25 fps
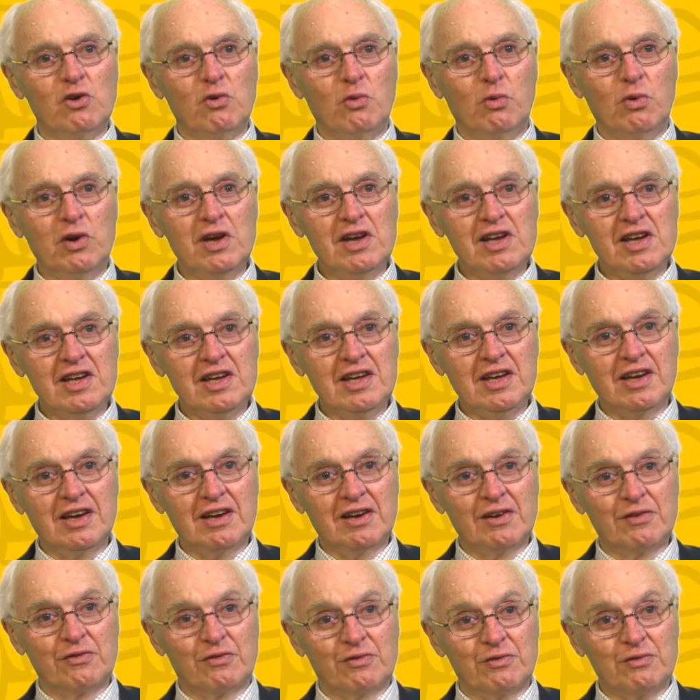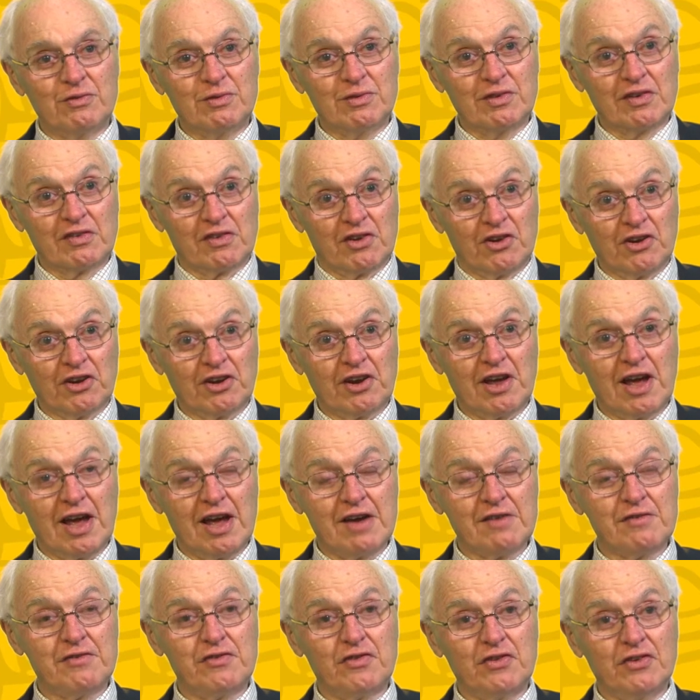we have got to
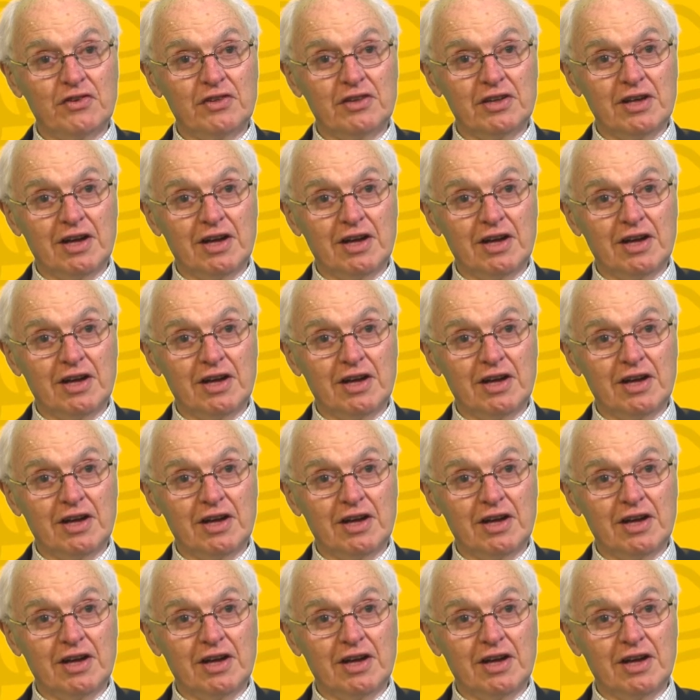have